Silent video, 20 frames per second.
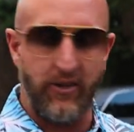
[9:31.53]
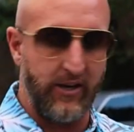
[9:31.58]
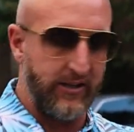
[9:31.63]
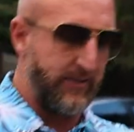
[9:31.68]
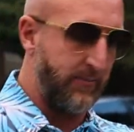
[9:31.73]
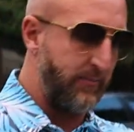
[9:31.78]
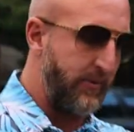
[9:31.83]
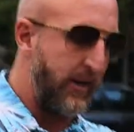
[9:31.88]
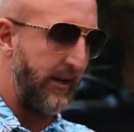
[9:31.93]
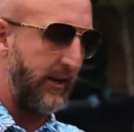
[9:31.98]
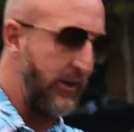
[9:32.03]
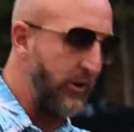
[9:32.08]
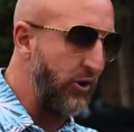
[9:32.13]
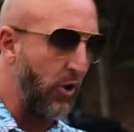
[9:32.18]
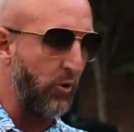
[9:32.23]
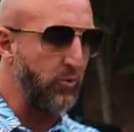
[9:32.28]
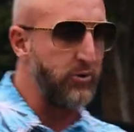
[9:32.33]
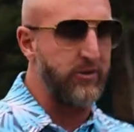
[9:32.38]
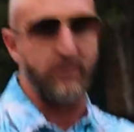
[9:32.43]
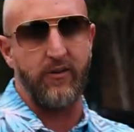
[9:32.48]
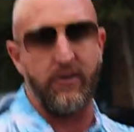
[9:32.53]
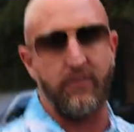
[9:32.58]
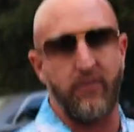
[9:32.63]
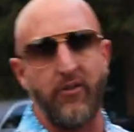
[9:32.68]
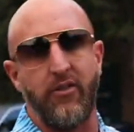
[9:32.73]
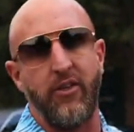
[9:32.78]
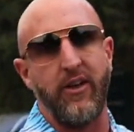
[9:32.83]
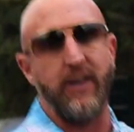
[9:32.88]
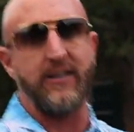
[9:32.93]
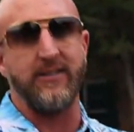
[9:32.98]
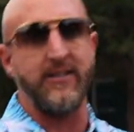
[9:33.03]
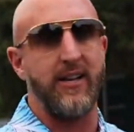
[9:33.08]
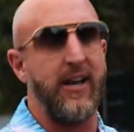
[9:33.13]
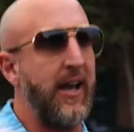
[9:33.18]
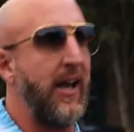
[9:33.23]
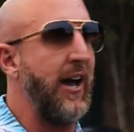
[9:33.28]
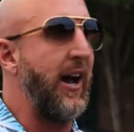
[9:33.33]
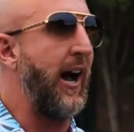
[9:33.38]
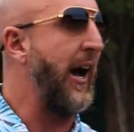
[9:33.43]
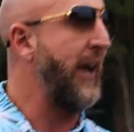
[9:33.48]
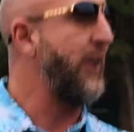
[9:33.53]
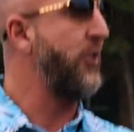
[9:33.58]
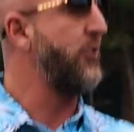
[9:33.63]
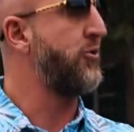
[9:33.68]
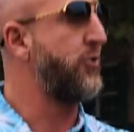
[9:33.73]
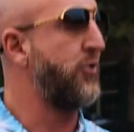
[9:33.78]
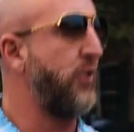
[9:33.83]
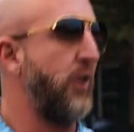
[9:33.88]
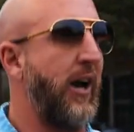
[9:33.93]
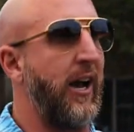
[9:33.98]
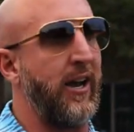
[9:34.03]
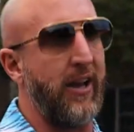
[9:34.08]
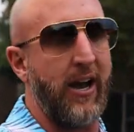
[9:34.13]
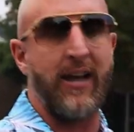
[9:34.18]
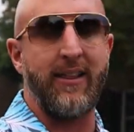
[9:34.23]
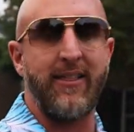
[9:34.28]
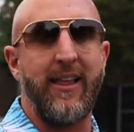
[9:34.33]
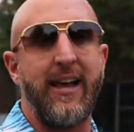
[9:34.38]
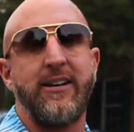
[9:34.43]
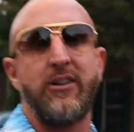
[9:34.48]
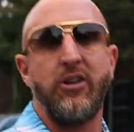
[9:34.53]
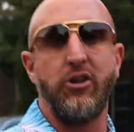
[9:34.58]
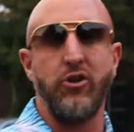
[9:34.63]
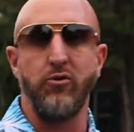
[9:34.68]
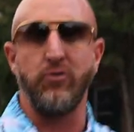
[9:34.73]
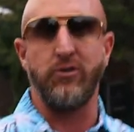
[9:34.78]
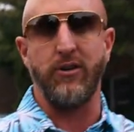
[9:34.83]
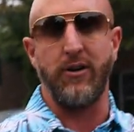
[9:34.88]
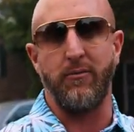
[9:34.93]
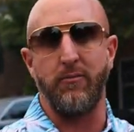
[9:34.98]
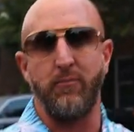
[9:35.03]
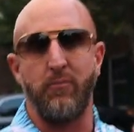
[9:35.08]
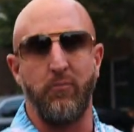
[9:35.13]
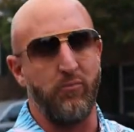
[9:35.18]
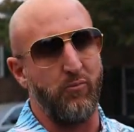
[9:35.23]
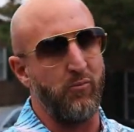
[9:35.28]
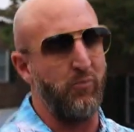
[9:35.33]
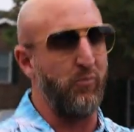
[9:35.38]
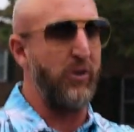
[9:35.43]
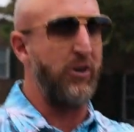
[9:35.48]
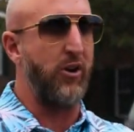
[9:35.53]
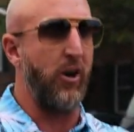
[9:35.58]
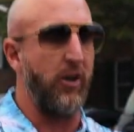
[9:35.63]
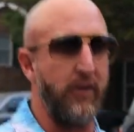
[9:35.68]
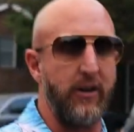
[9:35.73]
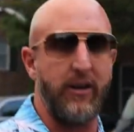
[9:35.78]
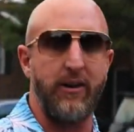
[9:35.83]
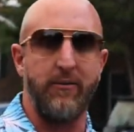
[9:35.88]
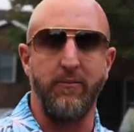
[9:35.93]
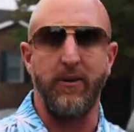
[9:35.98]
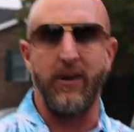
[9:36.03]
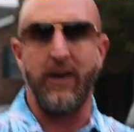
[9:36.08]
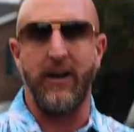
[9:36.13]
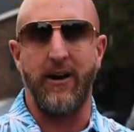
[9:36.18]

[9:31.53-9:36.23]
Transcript: things. I'm taking notes of different things. I like to use we call it